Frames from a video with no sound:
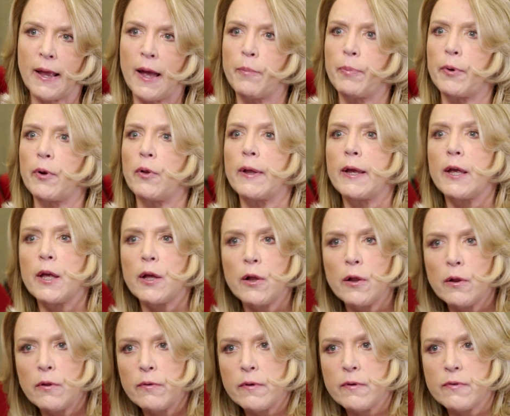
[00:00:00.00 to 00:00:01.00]
Capitol
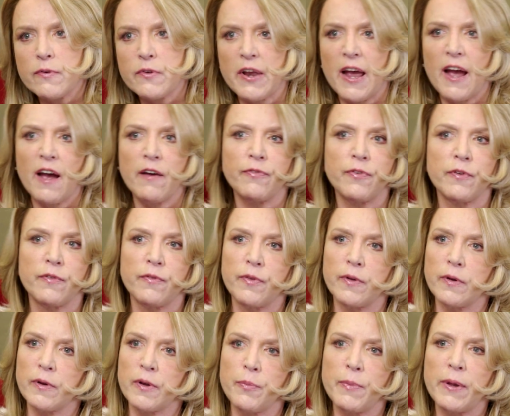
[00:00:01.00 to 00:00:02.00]
Hill, the staff of
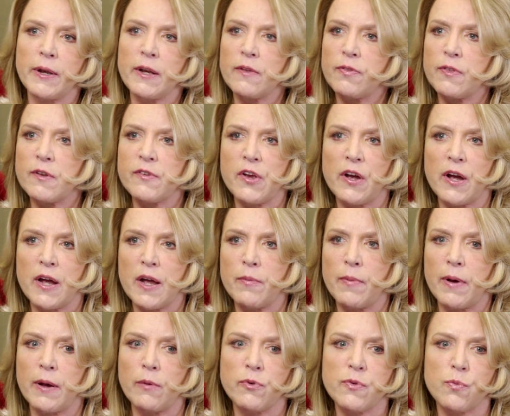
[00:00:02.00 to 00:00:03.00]
the committee at the
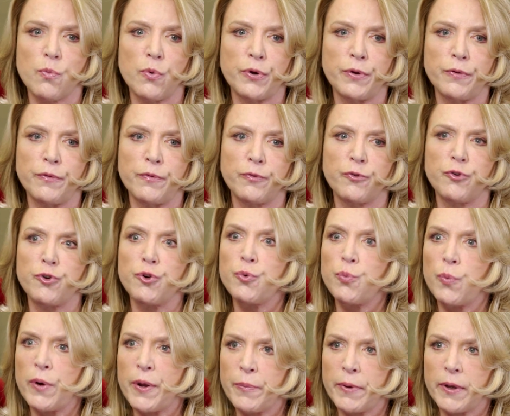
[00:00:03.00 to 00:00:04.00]
time, I was one of 2
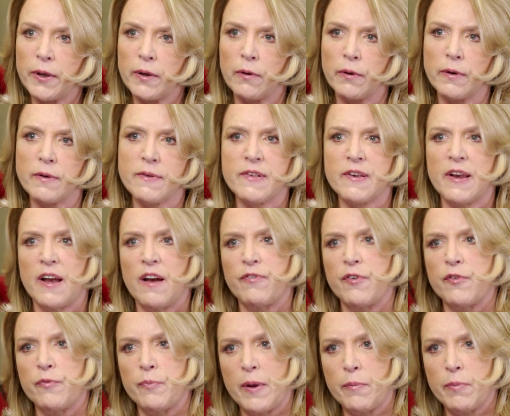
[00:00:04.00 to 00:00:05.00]
women on a
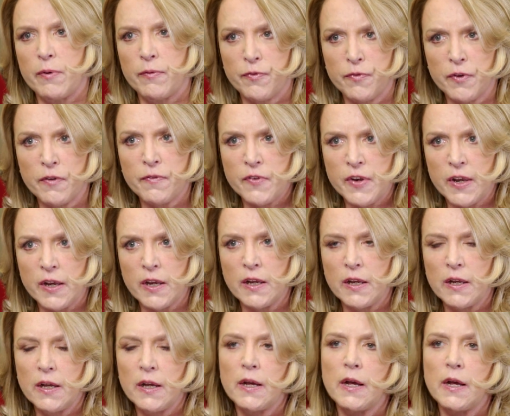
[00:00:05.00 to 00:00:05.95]
staff of maybe 50.